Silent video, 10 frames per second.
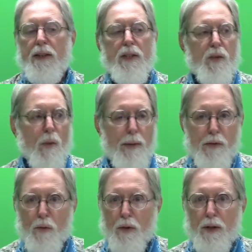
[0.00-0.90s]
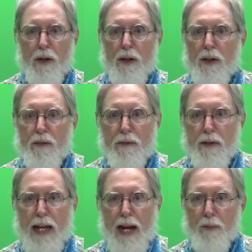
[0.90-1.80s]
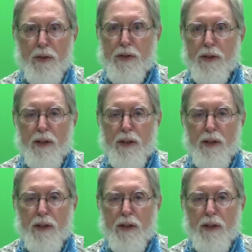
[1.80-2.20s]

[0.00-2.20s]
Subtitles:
This is way before cameras.